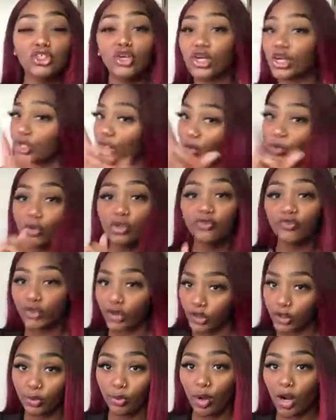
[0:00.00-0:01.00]
gonna know who the
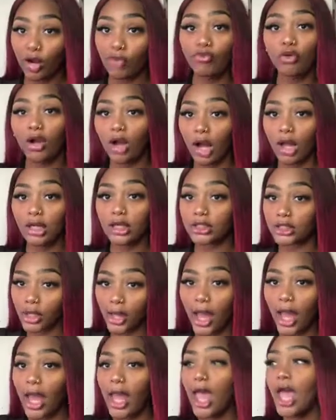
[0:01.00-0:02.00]
fuck you are, regardless,
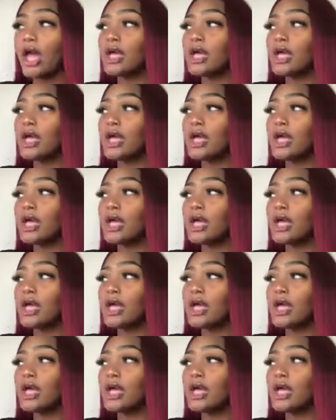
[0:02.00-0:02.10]
okay?